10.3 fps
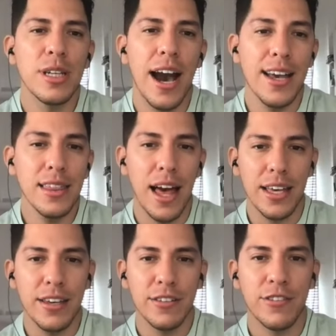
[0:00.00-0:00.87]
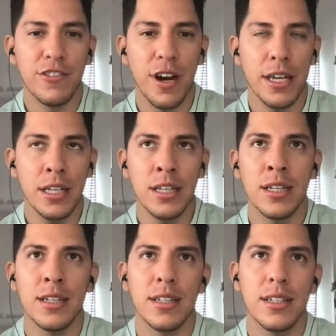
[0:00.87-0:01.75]
I like
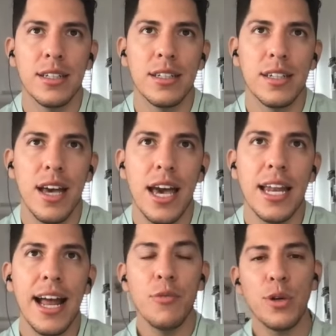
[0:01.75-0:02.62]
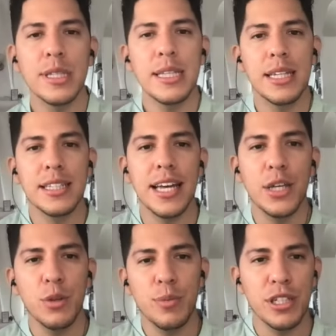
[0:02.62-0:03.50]
Frank, and I really think that
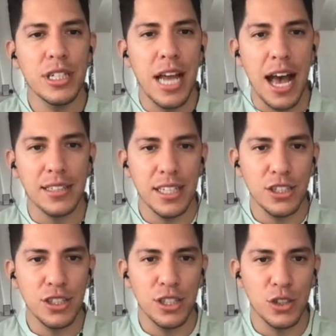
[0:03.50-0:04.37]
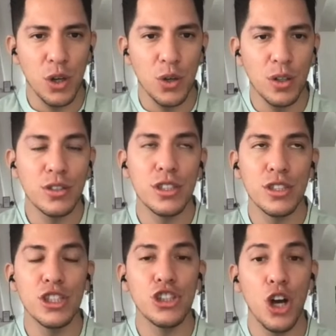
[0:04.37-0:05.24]
he would be a good asset to the so or to
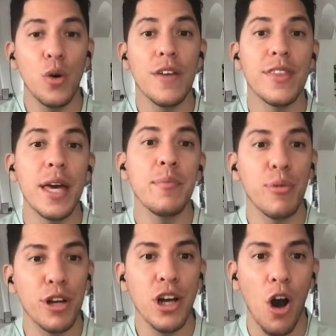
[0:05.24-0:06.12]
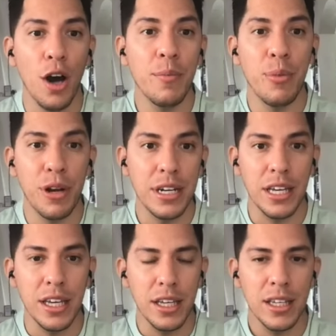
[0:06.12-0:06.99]
the show if they bring on
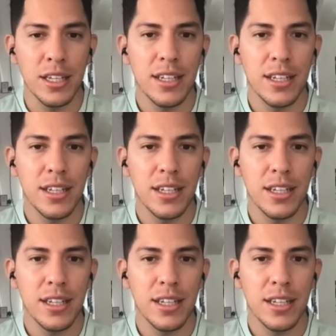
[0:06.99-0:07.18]
Brittany,